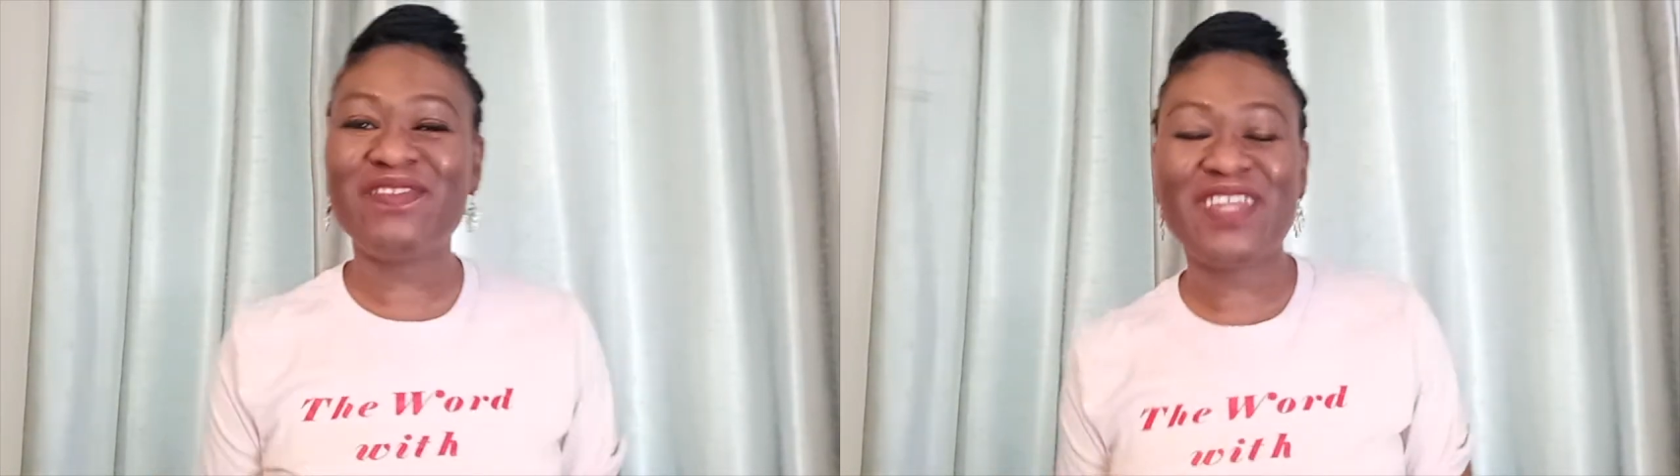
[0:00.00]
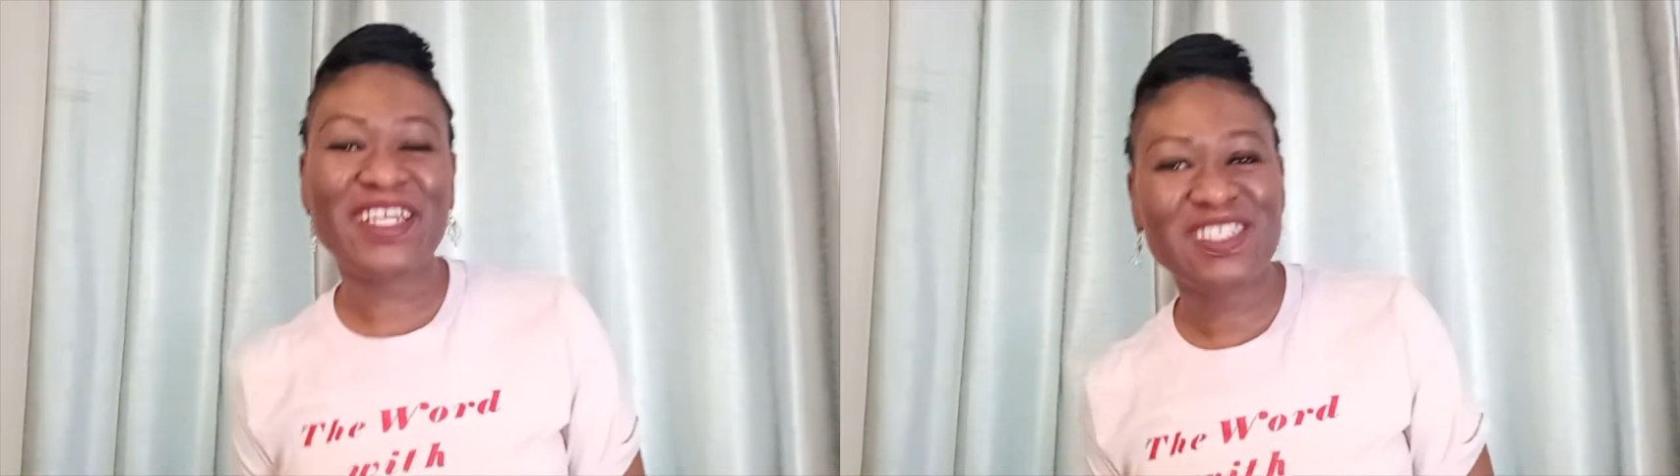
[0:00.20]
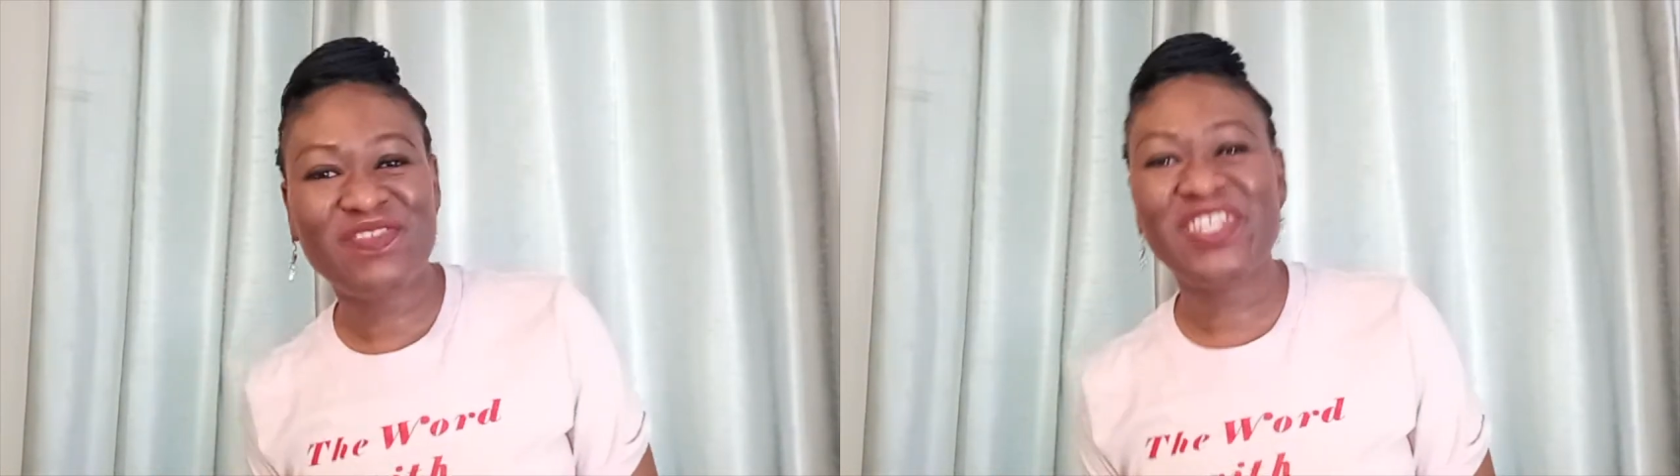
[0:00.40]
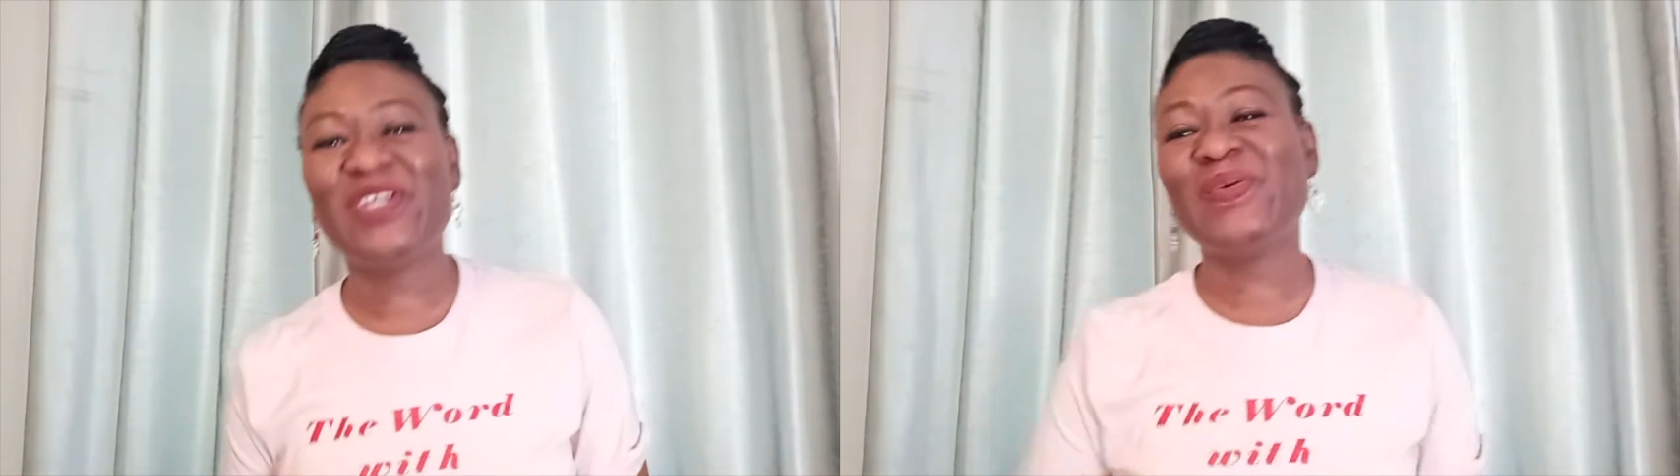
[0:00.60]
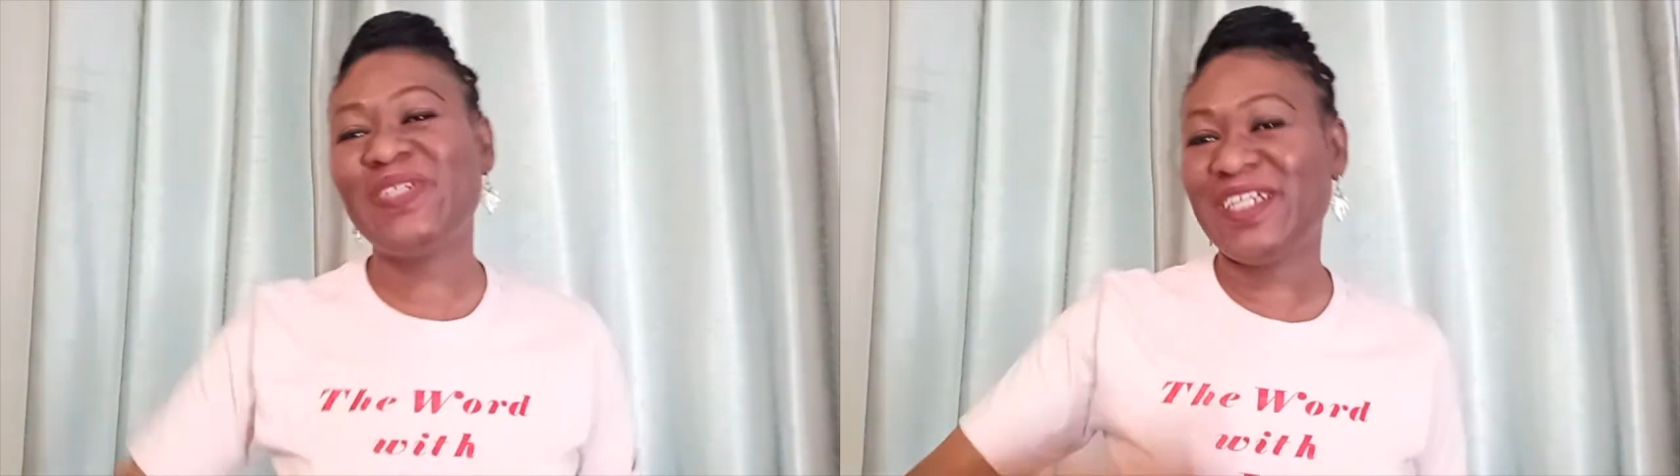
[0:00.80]
if you like this
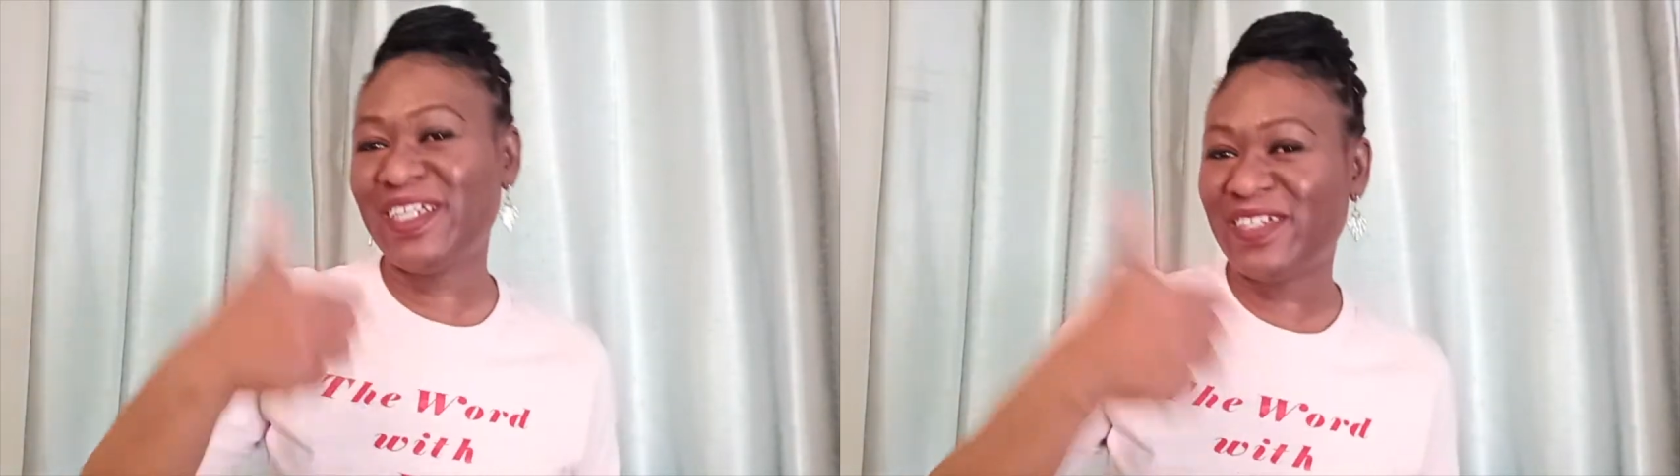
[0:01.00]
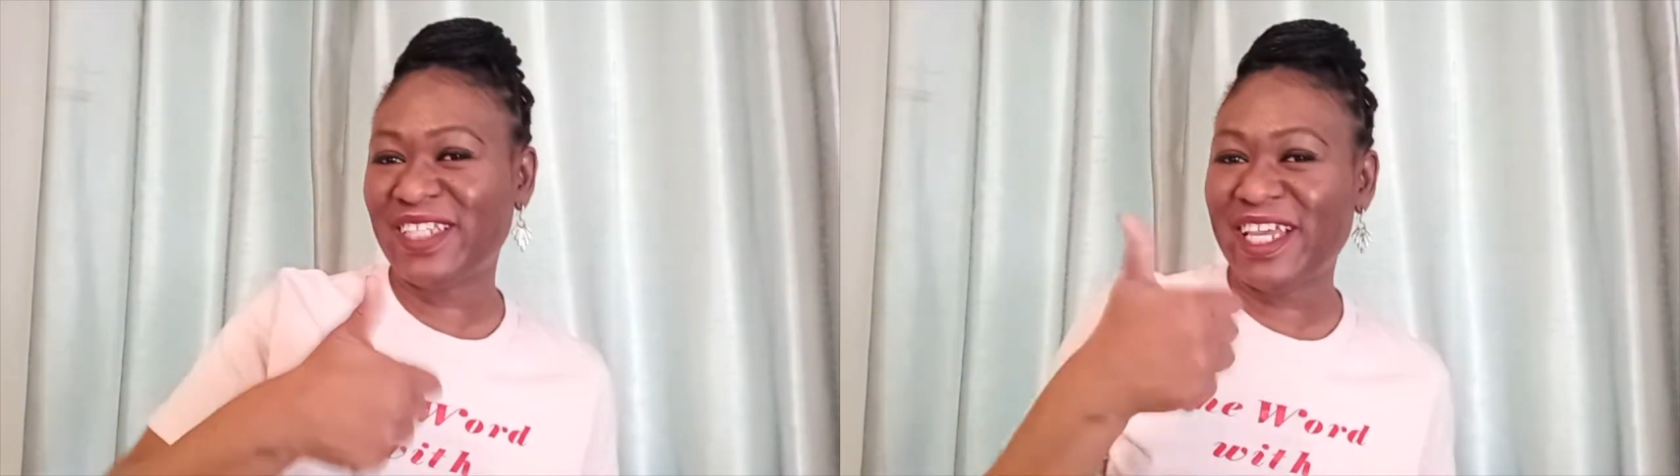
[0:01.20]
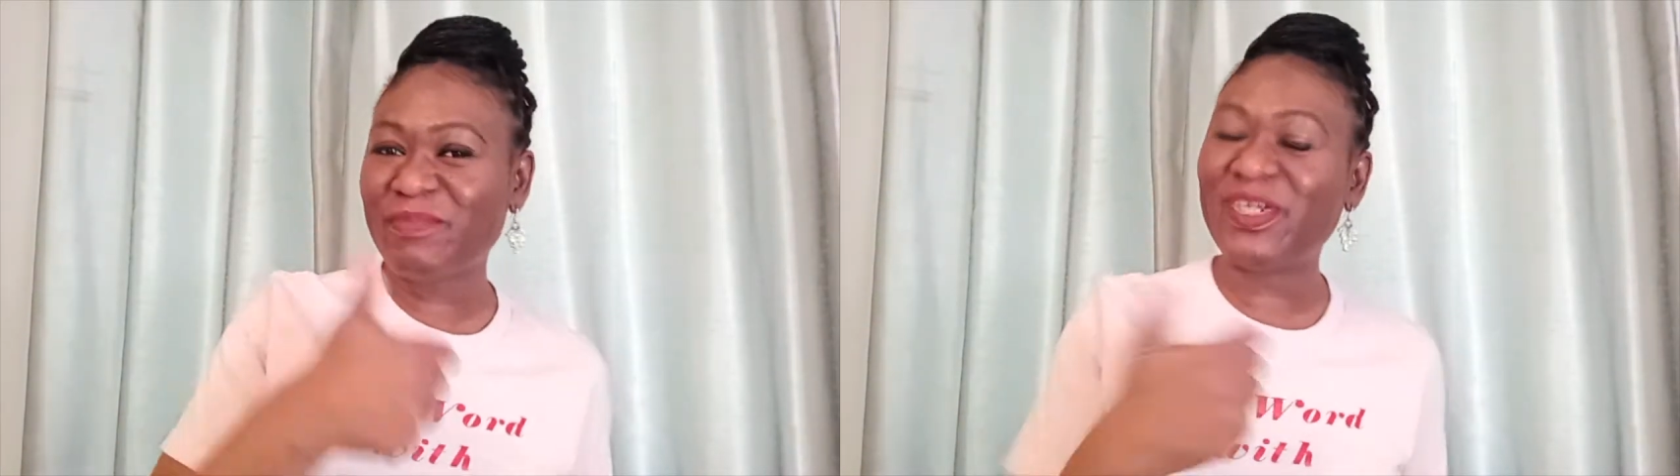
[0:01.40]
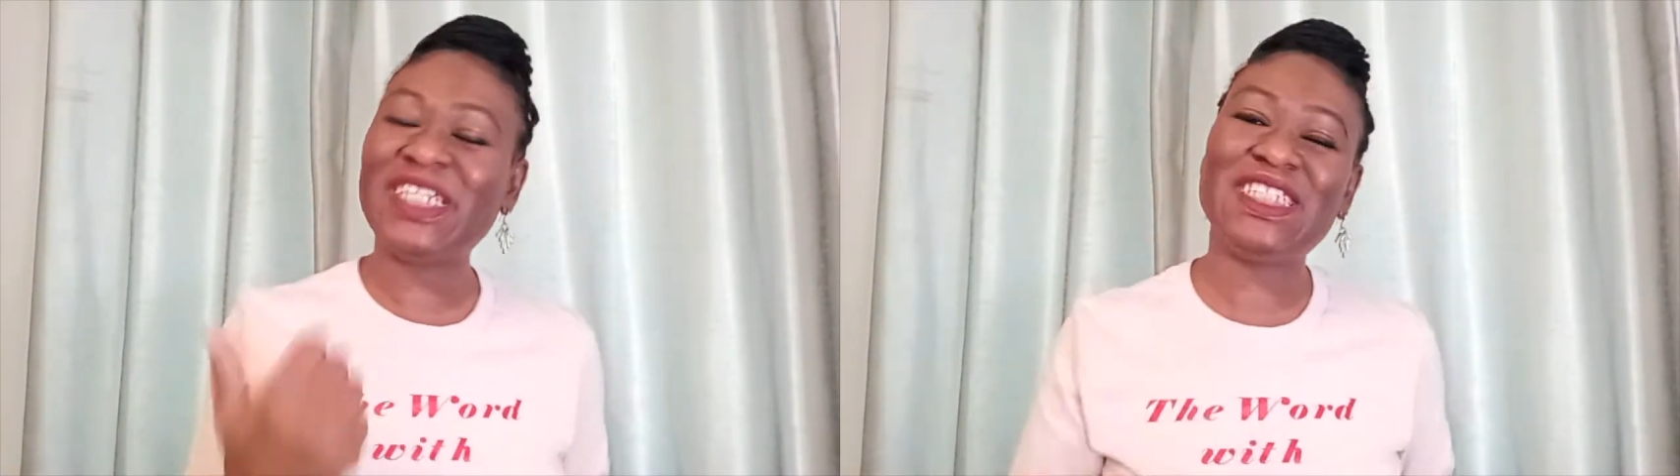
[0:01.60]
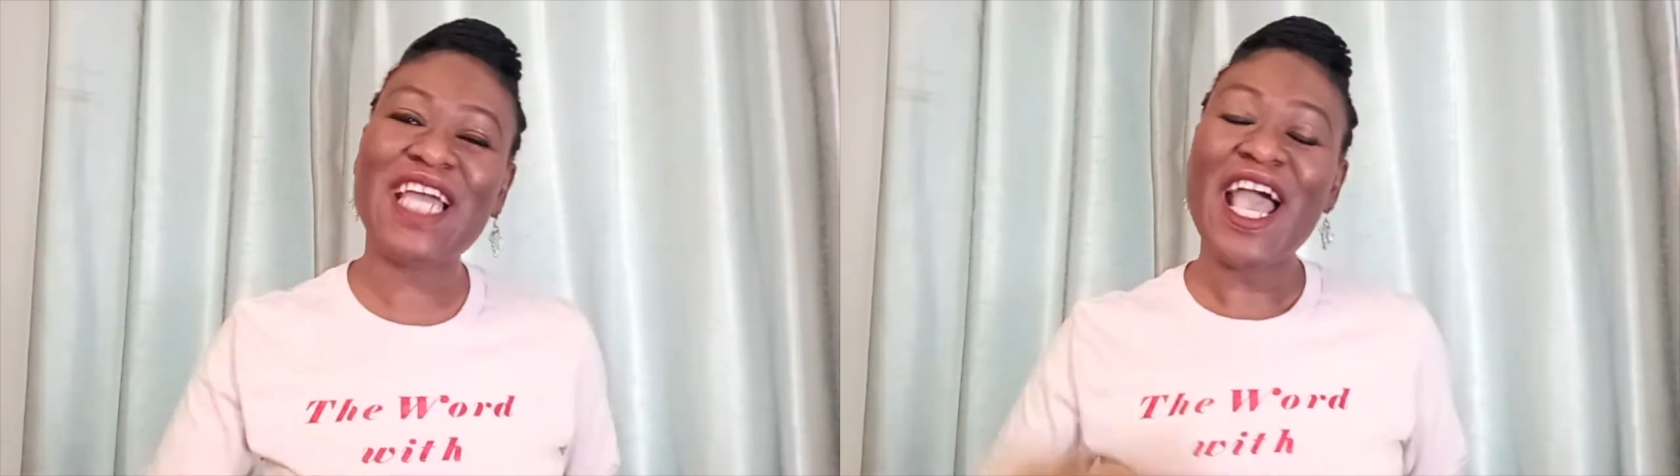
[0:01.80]
video, click on the like
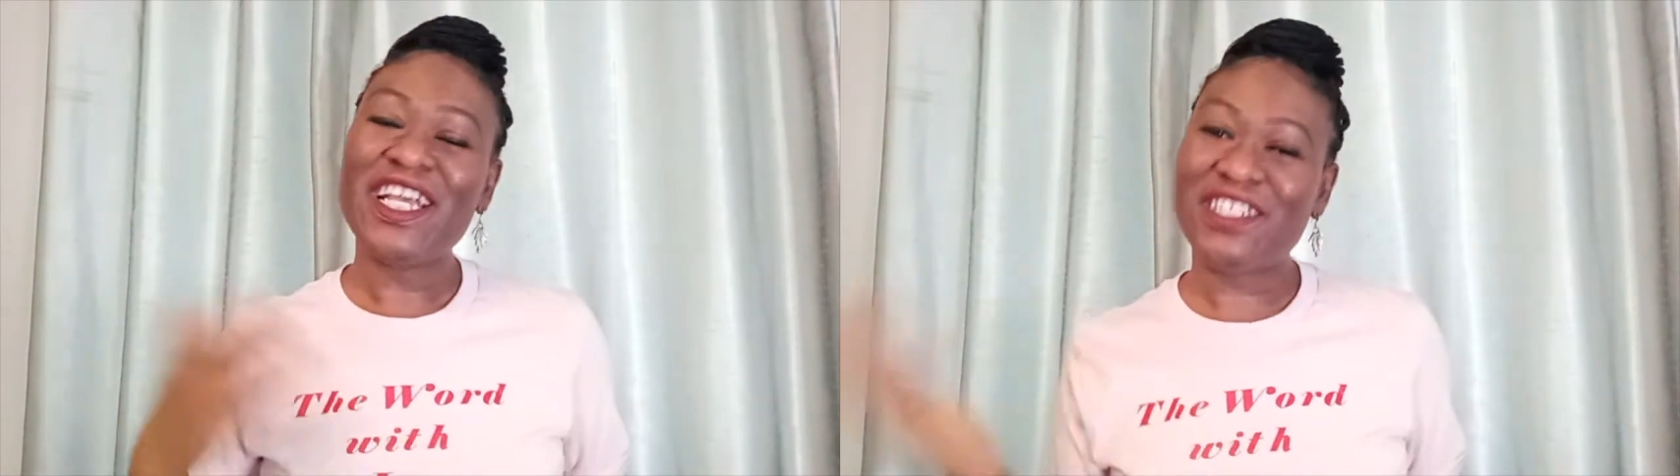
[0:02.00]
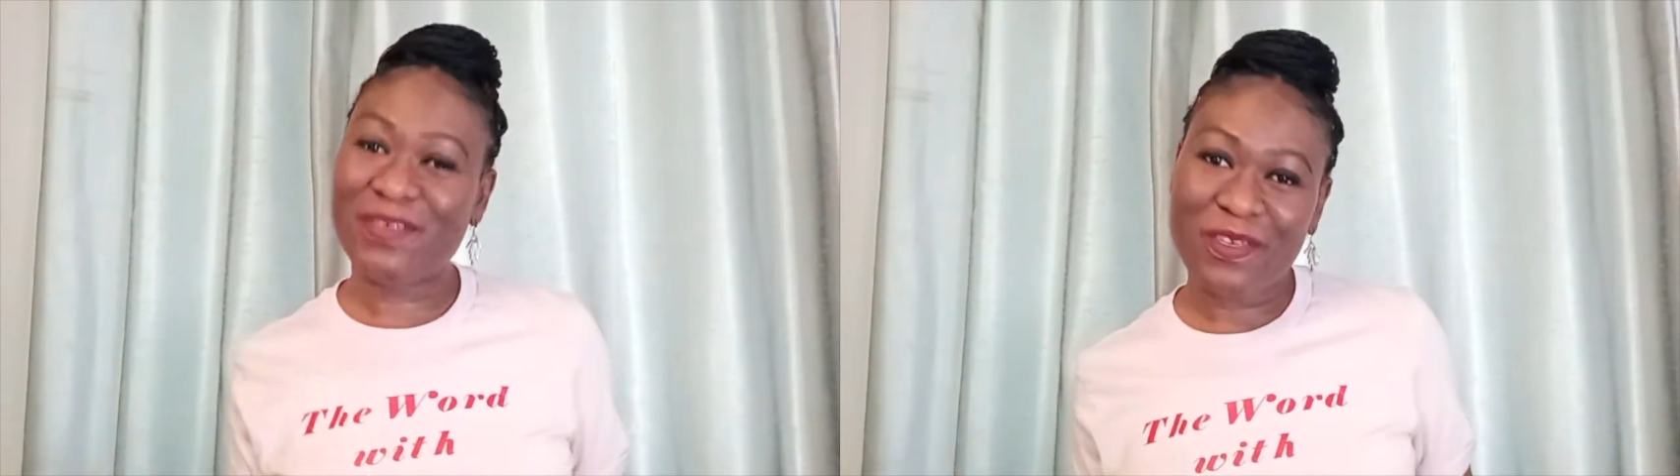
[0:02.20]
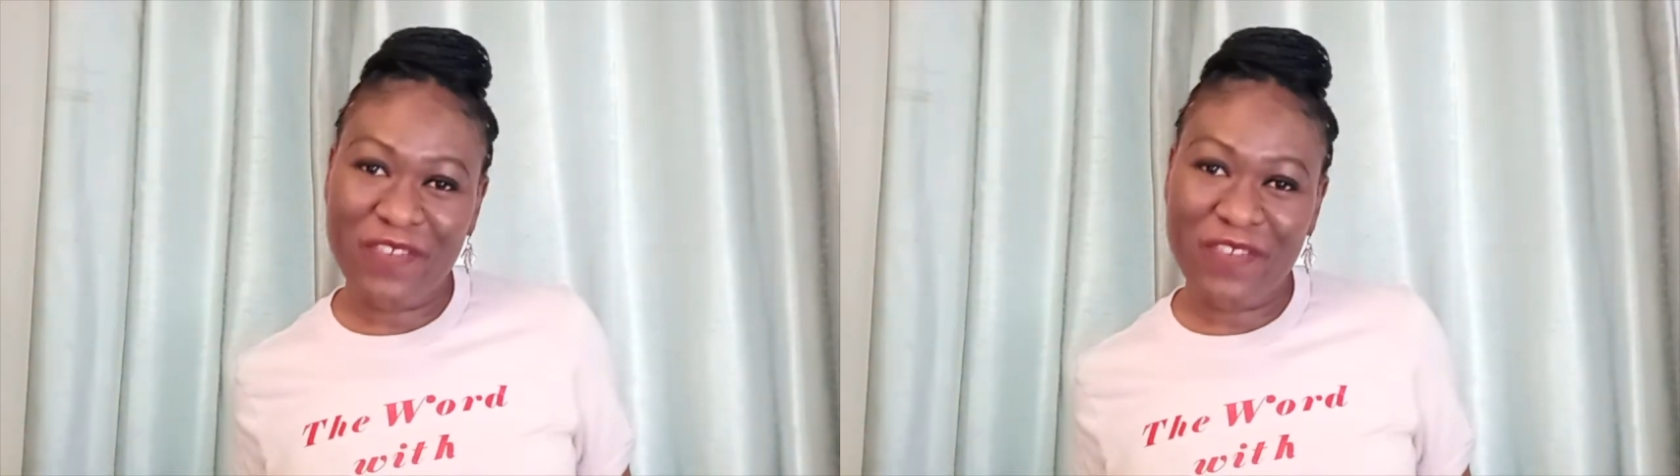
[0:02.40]
button, show